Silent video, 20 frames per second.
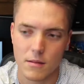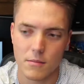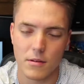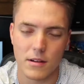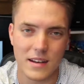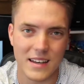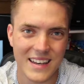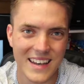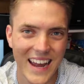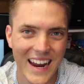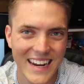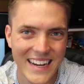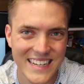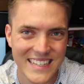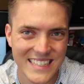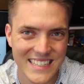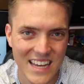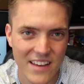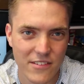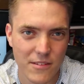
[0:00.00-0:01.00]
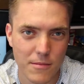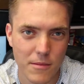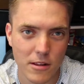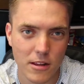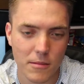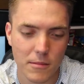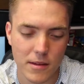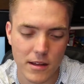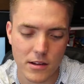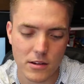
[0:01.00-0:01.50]
But 97
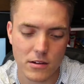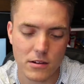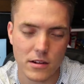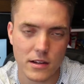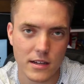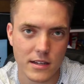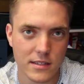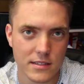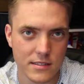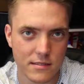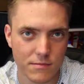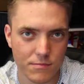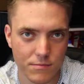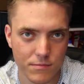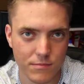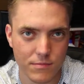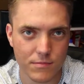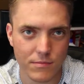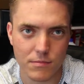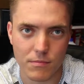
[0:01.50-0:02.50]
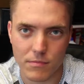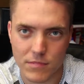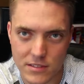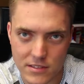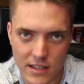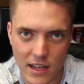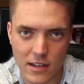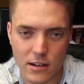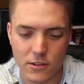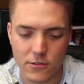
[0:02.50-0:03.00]
millimeter is
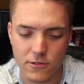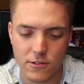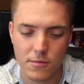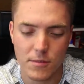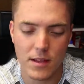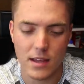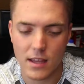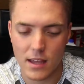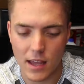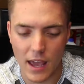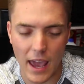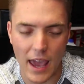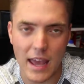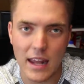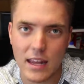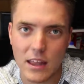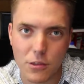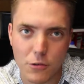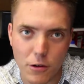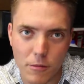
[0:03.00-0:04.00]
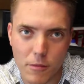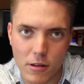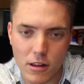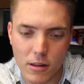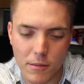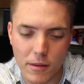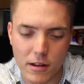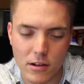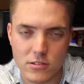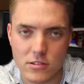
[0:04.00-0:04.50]
standard for me. 83
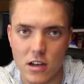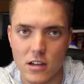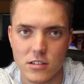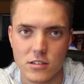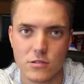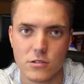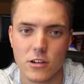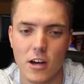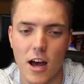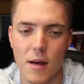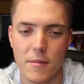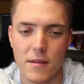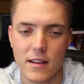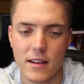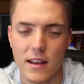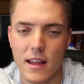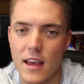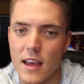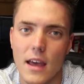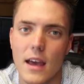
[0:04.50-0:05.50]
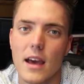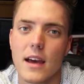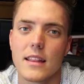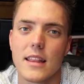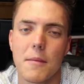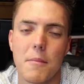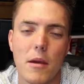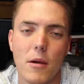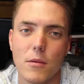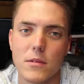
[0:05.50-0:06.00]
millimeters also common.
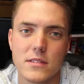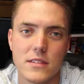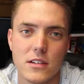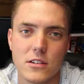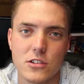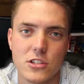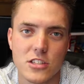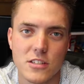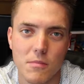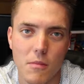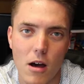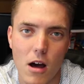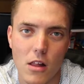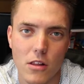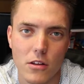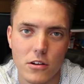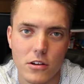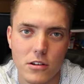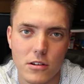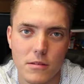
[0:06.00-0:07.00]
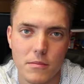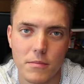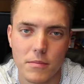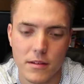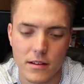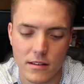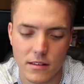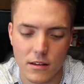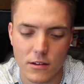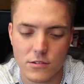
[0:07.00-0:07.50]
They make ones that are smaller,
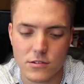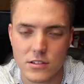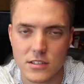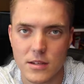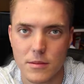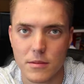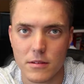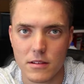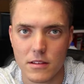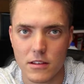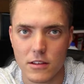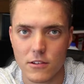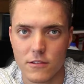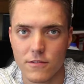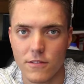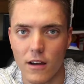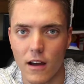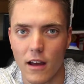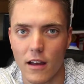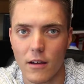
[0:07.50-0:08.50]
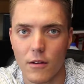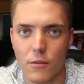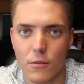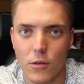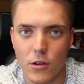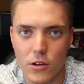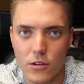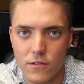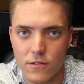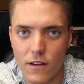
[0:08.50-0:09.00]
but those are typically
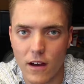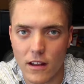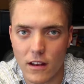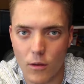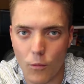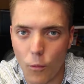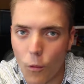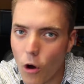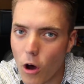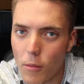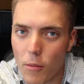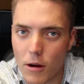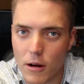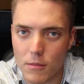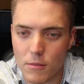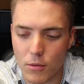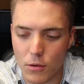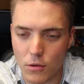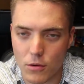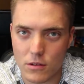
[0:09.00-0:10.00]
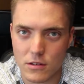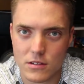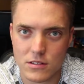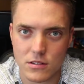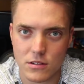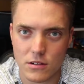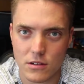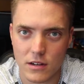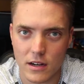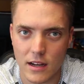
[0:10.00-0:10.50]
what you find on Walmart boards
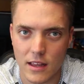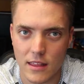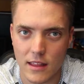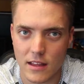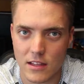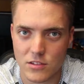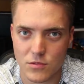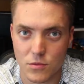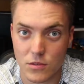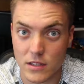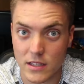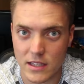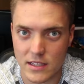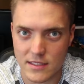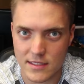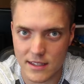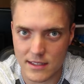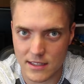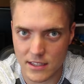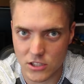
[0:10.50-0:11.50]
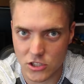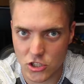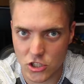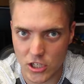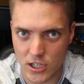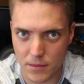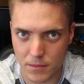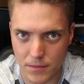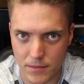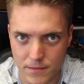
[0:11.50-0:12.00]
or anything that's really insanely
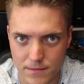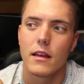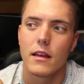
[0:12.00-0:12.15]
cheap.